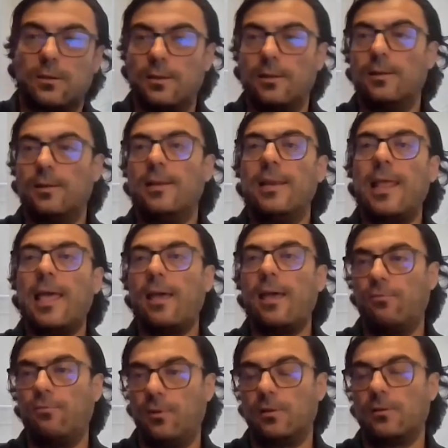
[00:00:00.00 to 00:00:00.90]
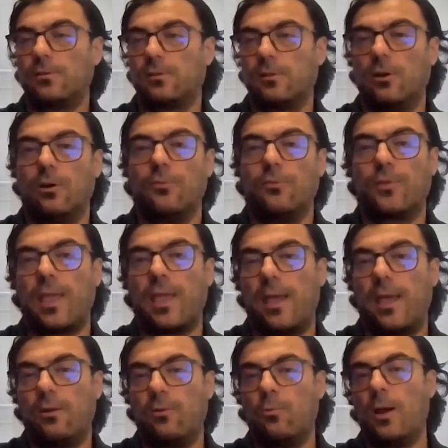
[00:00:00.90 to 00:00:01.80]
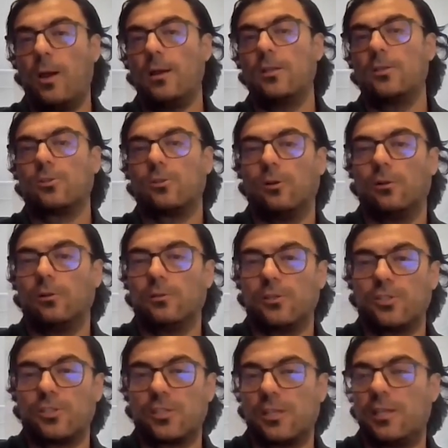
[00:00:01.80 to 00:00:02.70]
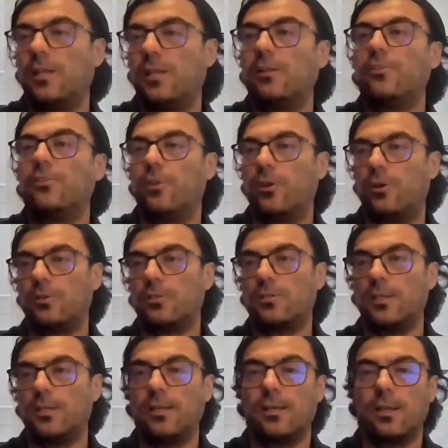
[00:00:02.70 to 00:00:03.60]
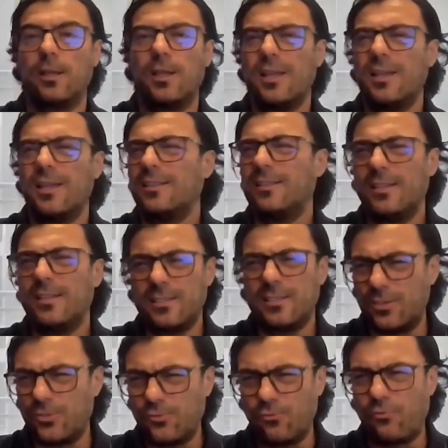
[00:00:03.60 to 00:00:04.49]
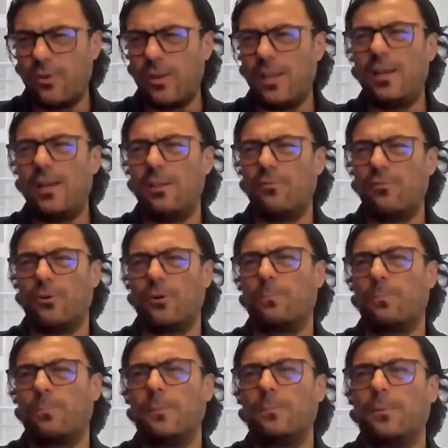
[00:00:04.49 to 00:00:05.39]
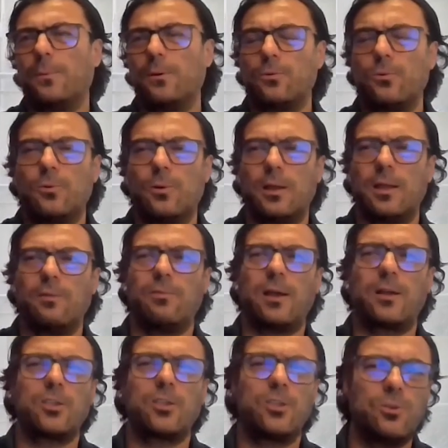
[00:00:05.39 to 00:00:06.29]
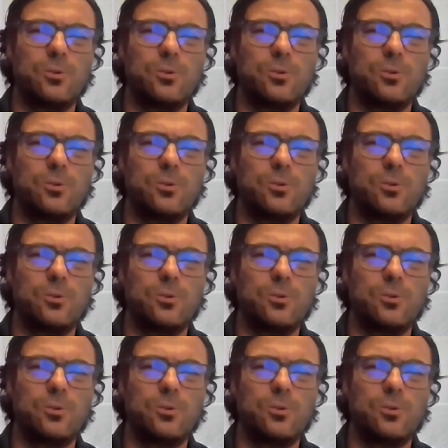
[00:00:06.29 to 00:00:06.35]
levels of care. One is called skilled nursing. This is really for people who have a